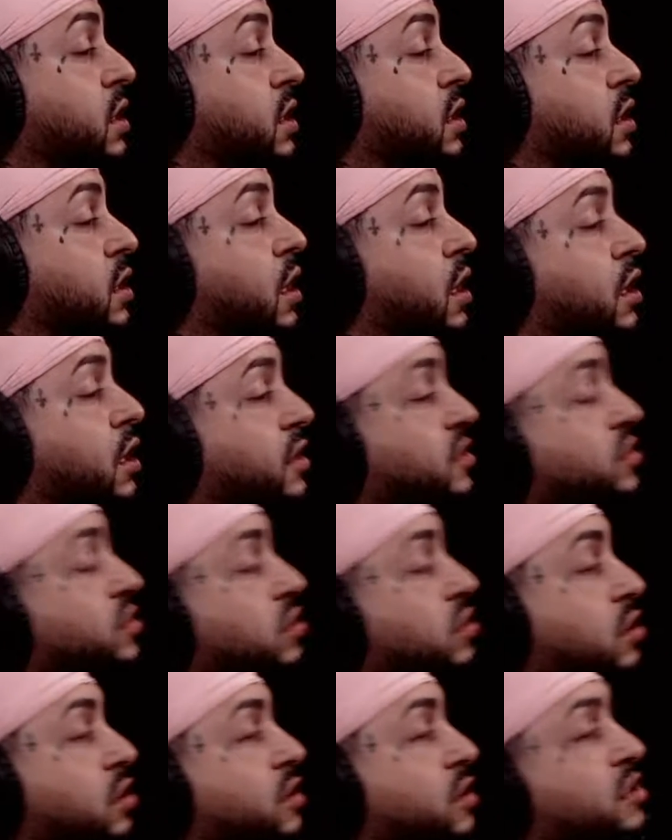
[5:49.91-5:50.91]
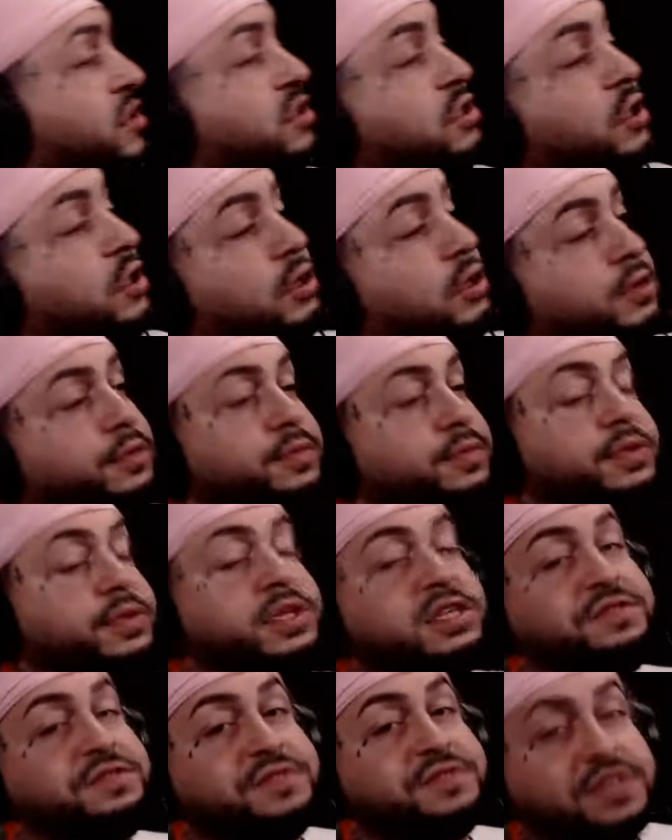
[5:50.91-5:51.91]
The song of the show
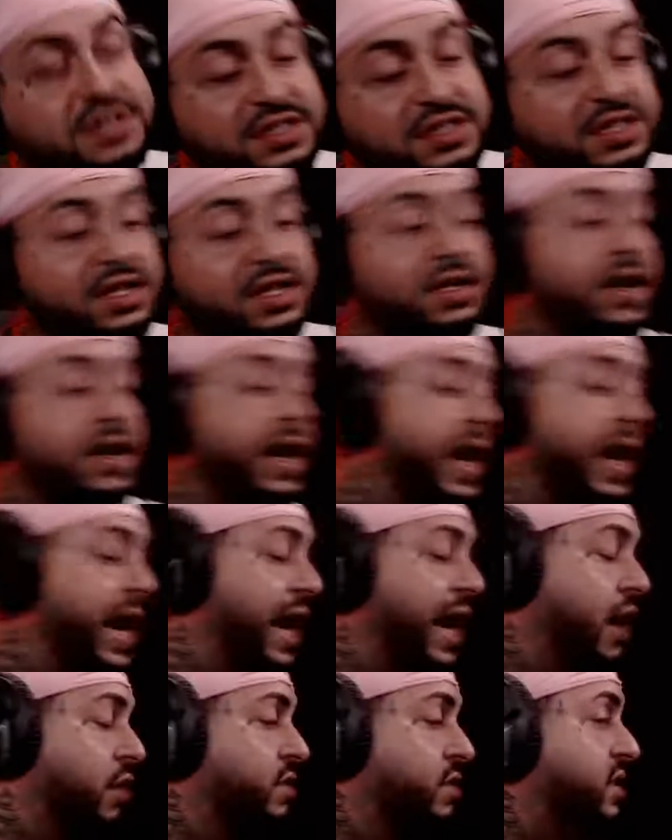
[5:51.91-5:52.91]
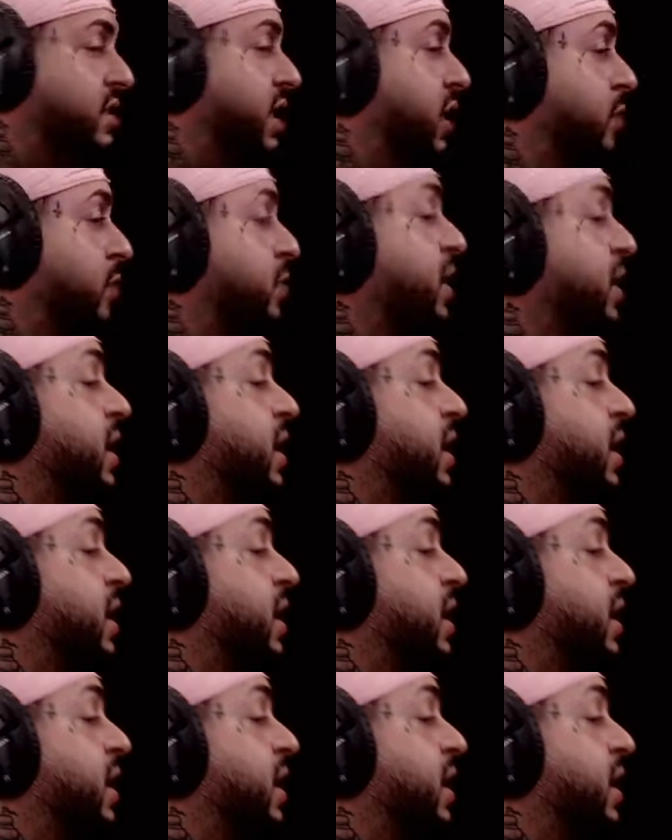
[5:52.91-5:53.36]
is 50 Cent. I get high all the time.